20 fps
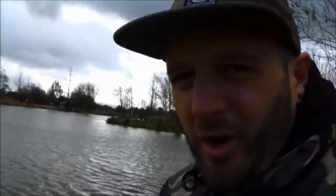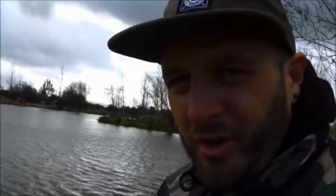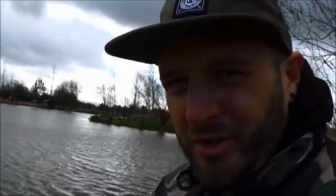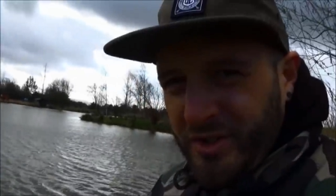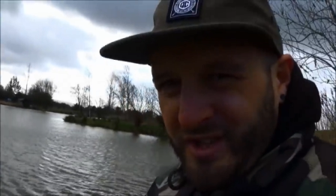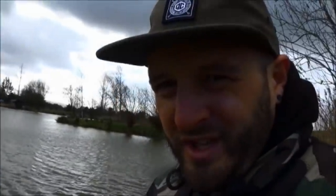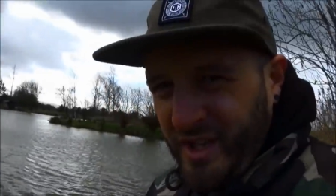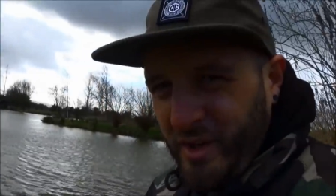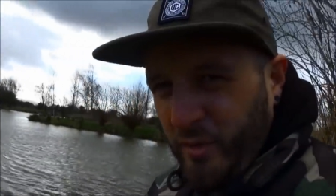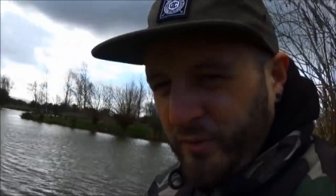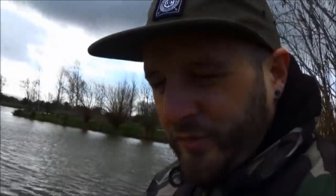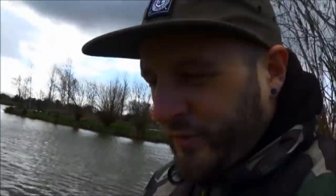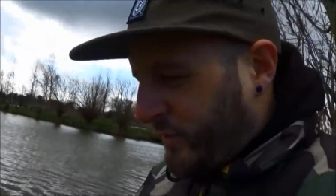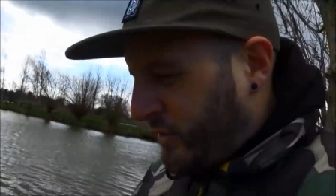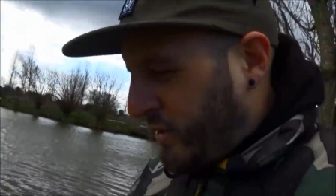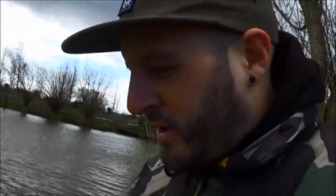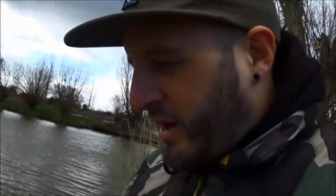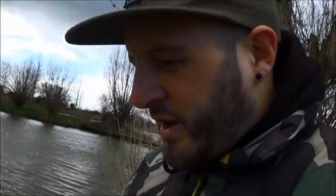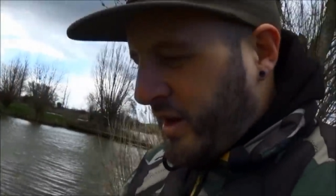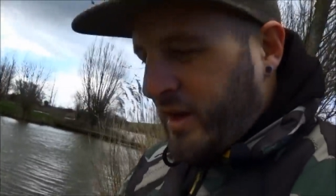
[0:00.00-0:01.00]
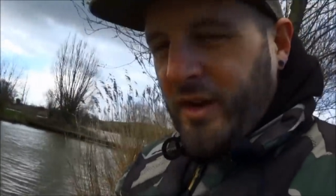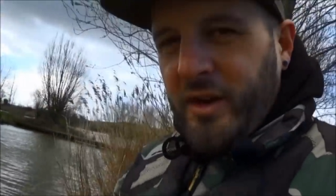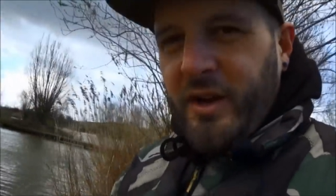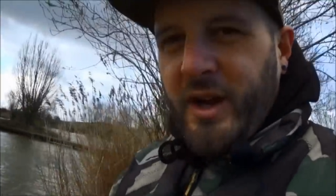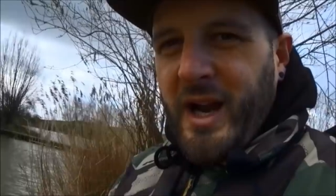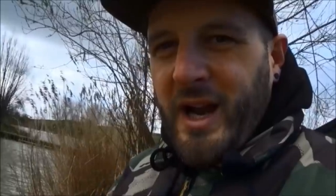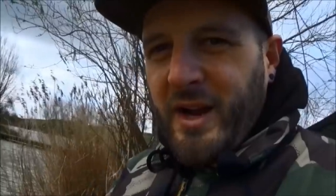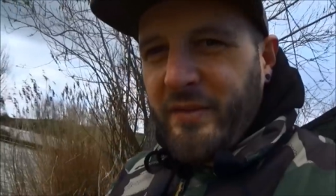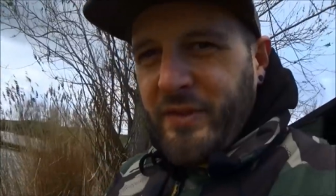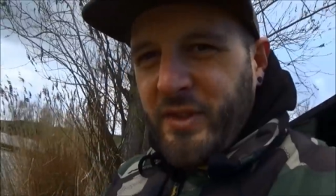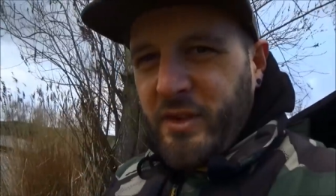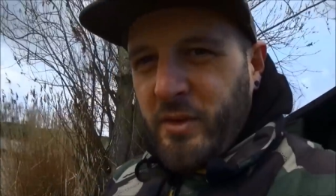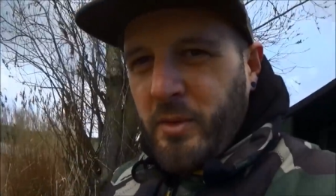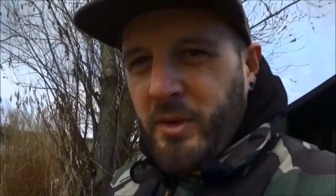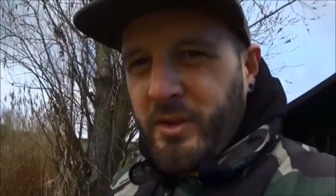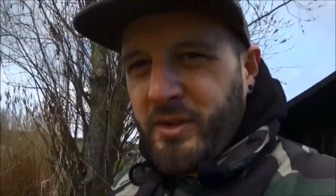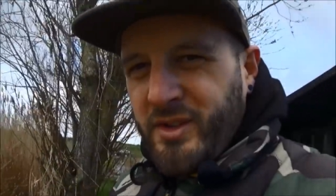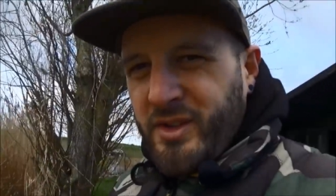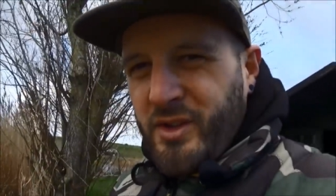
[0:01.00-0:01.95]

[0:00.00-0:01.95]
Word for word: ideal for having the,